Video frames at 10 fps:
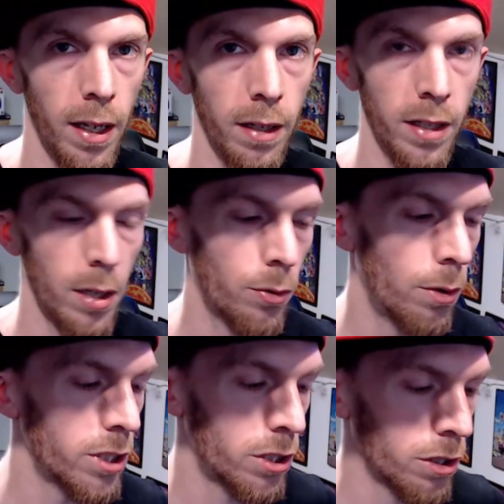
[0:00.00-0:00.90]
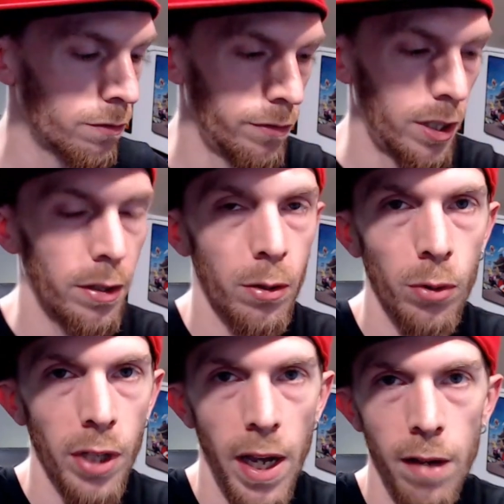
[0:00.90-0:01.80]
and they were always just very
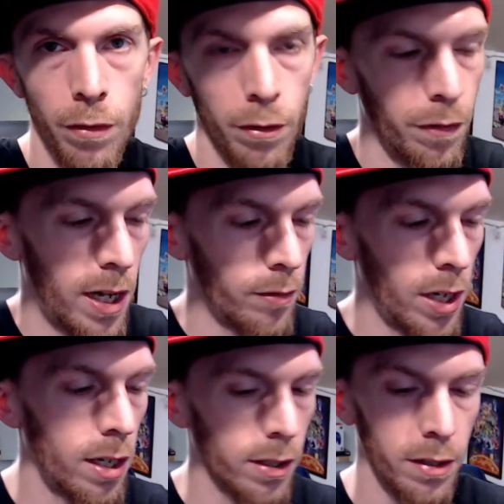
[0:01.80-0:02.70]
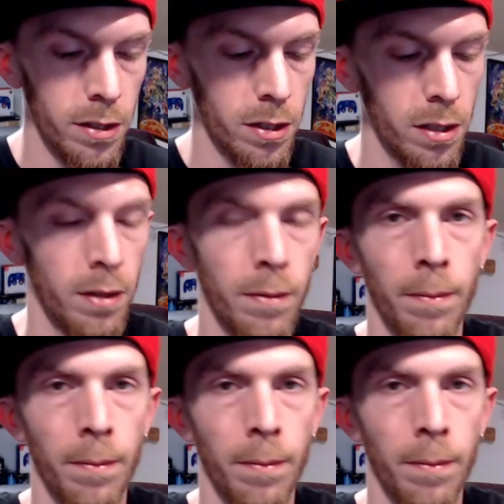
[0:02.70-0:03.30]
cool to have for $5.